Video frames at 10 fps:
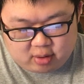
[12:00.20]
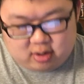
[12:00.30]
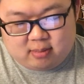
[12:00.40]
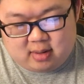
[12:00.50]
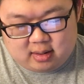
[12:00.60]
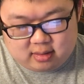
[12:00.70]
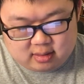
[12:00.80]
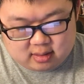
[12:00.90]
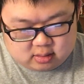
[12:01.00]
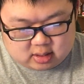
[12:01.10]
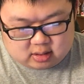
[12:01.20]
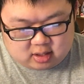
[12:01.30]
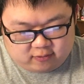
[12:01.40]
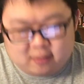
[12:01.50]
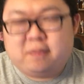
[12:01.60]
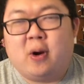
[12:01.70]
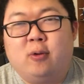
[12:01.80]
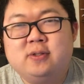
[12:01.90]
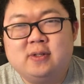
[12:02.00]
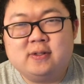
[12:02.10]
Pokemon in different
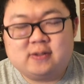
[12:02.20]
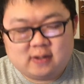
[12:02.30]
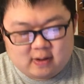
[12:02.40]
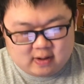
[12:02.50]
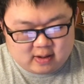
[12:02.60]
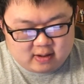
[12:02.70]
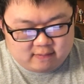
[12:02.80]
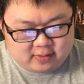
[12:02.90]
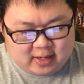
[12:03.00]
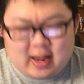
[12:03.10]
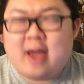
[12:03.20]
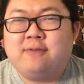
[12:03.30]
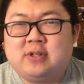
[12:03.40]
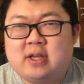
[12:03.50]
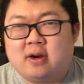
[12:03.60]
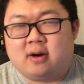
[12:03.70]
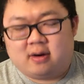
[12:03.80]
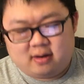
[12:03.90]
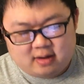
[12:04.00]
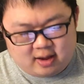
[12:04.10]
poses? Fucking F
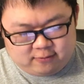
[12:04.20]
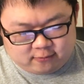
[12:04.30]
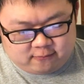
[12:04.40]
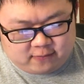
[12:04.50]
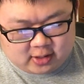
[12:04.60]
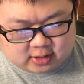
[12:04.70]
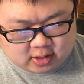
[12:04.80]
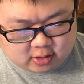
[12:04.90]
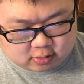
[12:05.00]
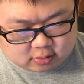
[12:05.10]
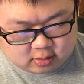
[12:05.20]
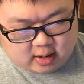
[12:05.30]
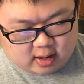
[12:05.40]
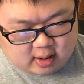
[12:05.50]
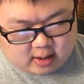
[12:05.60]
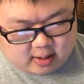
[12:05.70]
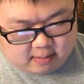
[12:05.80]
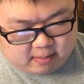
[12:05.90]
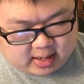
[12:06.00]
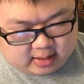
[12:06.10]
tier. F or fuck you.
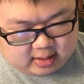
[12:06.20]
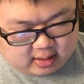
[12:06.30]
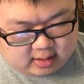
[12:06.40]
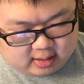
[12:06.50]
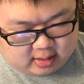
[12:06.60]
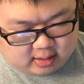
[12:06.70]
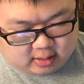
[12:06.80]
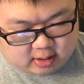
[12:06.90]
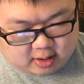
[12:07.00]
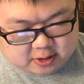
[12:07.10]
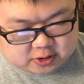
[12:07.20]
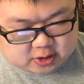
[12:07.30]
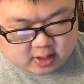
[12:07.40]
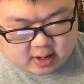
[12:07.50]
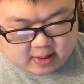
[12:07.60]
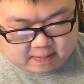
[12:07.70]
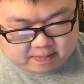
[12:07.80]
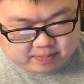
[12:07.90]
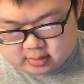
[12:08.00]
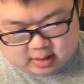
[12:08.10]
Mega Garchomp.
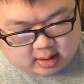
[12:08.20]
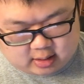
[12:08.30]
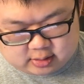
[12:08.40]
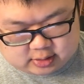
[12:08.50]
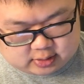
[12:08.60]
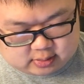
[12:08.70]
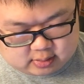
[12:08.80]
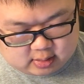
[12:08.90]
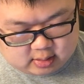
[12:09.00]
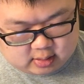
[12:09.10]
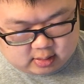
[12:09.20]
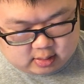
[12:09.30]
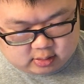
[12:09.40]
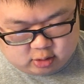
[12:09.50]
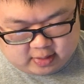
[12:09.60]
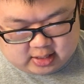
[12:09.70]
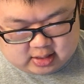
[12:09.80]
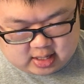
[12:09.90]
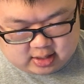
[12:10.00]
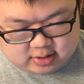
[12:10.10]
Again, just too many
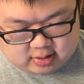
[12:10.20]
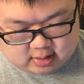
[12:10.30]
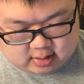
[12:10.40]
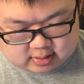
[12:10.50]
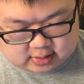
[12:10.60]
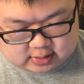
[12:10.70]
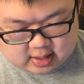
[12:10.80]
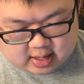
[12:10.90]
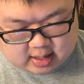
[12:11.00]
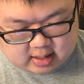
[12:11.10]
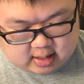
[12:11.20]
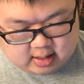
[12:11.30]
teeth on this guy.